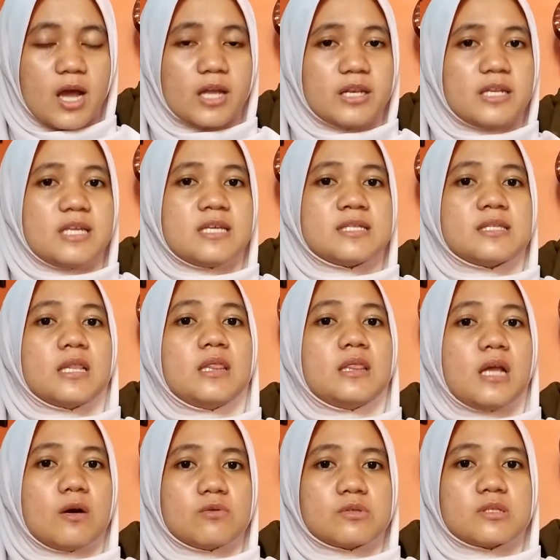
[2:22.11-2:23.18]
This
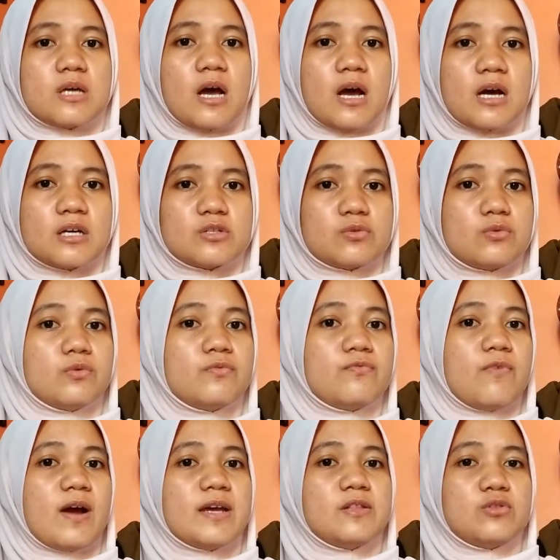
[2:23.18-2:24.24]
allows us to
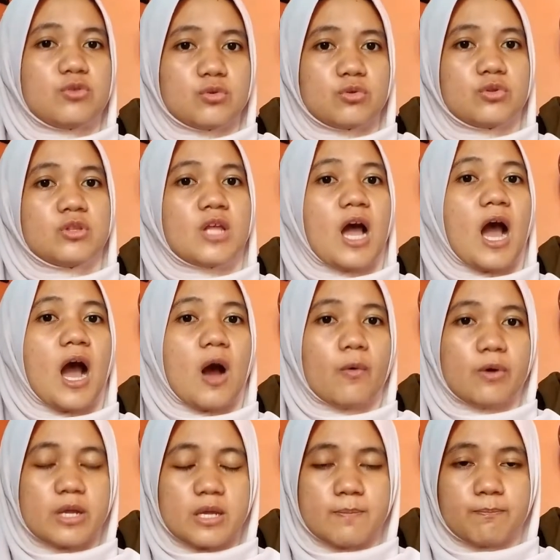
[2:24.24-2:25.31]
fine-tune our
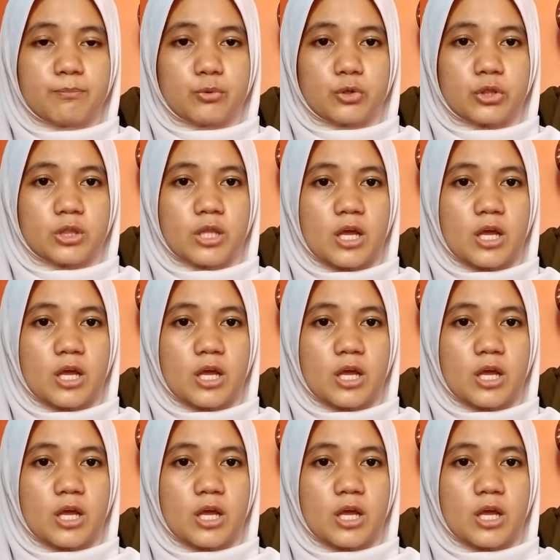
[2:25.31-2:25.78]
input